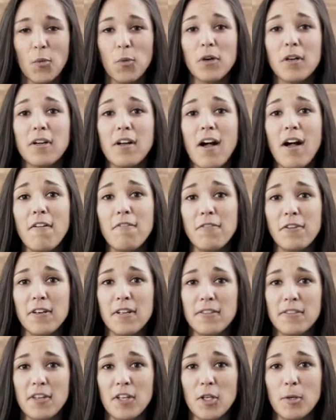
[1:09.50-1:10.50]
We're
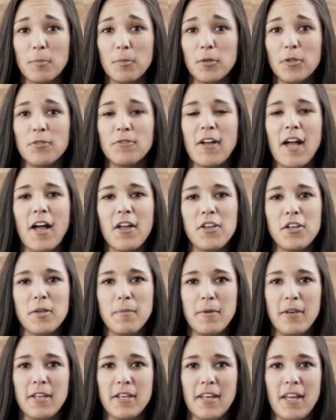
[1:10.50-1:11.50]
confident they'll improve how you
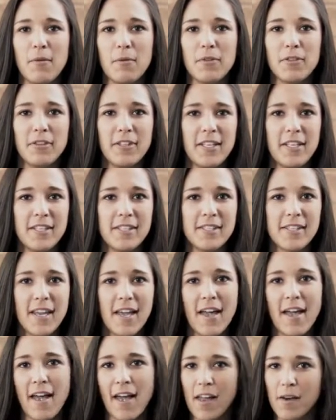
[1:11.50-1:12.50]
communicate with leads
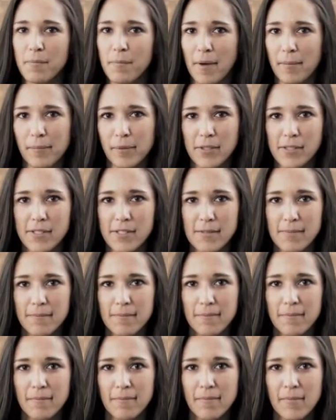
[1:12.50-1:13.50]
and members.
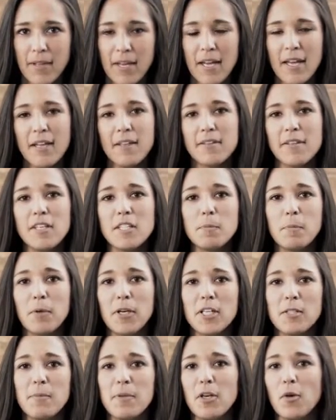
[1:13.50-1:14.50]
This
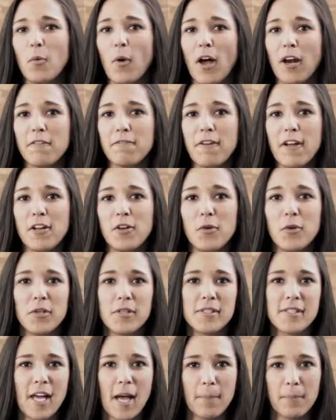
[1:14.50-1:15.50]
brings me to Wodify
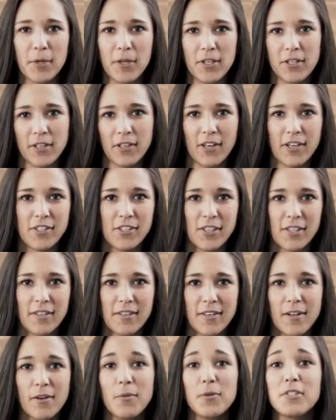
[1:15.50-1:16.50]
Core's Zapier integration,
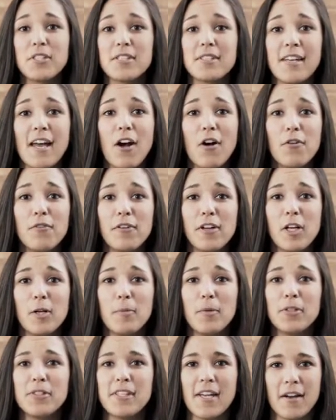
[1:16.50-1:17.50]
which is now
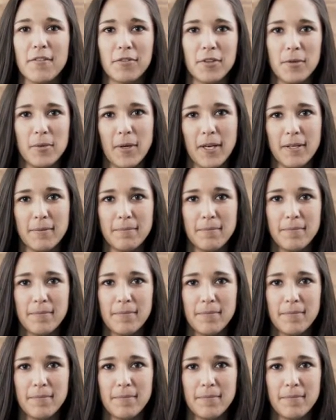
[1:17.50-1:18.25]
available to everyone.